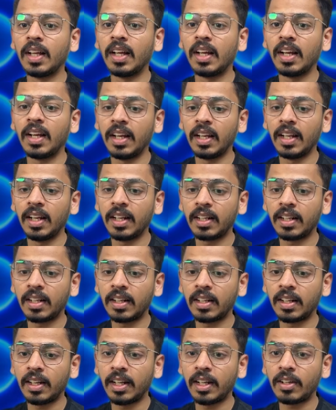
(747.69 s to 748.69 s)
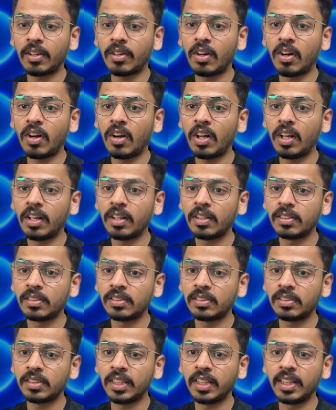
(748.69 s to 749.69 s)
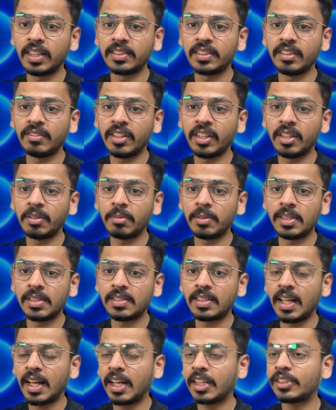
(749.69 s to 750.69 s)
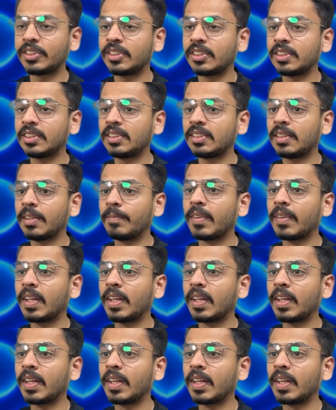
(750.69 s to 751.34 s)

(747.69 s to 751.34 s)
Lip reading: I'll click on secrets and variables, actions,